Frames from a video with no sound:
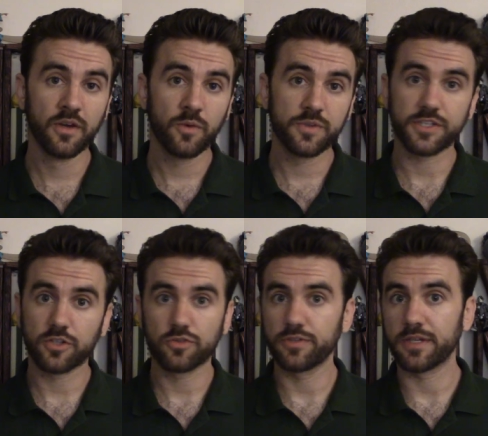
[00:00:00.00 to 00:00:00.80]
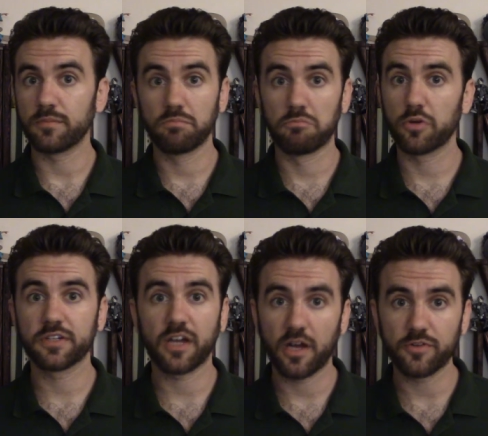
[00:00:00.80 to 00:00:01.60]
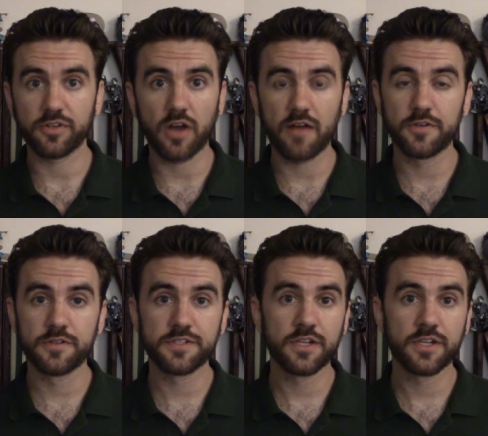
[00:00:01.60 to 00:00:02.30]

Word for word: which included more than 100 novels,